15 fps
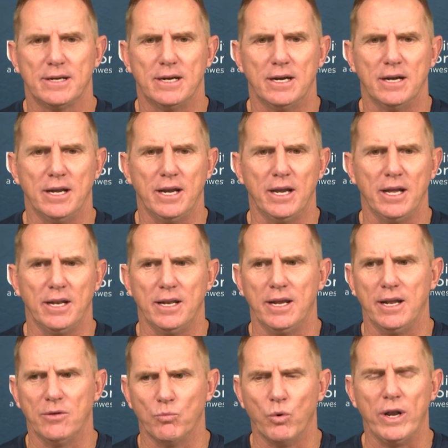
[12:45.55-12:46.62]

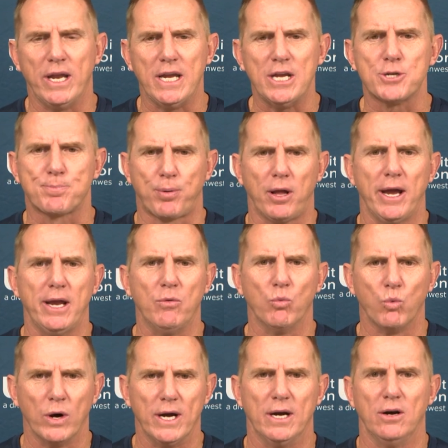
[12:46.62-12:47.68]
And when he's played
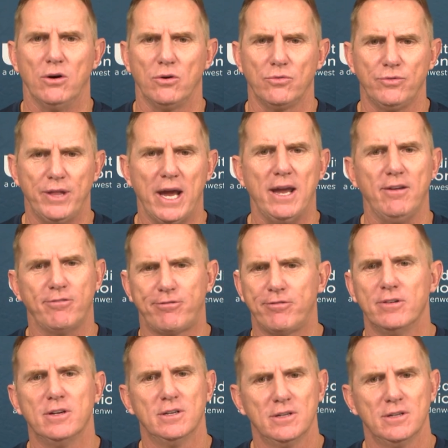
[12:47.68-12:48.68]
well, they've